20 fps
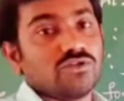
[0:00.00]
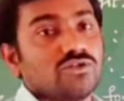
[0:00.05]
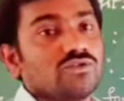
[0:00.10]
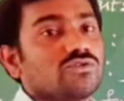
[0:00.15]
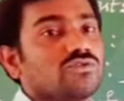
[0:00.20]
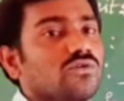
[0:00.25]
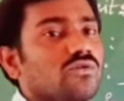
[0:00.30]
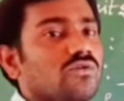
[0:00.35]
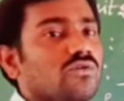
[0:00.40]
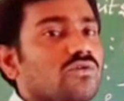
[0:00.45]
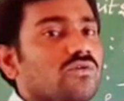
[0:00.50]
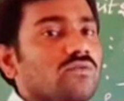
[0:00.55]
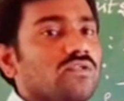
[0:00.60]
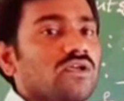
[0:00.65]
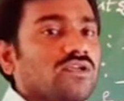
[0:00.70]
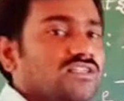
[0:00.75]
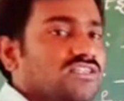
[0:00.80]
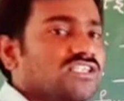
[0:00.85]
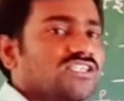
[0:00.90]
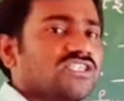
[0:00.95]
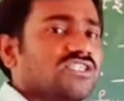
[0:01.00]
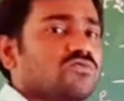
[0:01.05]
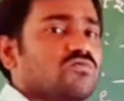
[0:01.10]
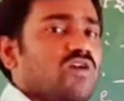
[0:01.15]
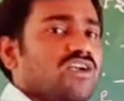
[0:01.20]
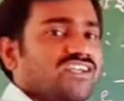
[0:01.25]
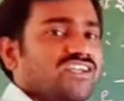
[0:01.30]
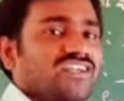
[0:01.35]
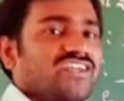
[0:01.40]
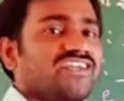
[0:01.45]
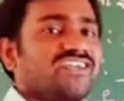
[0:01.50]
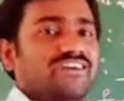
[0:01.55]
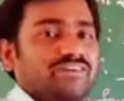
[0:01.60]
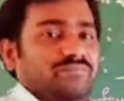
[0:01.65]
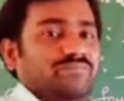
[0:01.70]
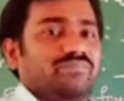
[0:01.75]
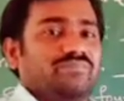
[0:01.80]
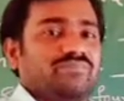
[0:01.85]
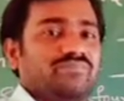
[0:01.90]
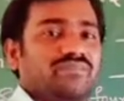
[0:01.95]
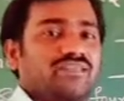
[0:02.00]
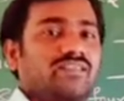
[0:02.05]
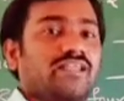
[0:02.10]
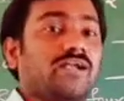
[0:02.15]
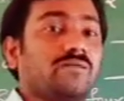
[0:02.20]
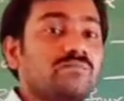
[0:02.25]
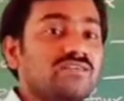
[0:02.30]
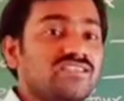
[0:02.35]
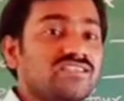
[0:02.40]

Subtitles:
So, this is what clear. That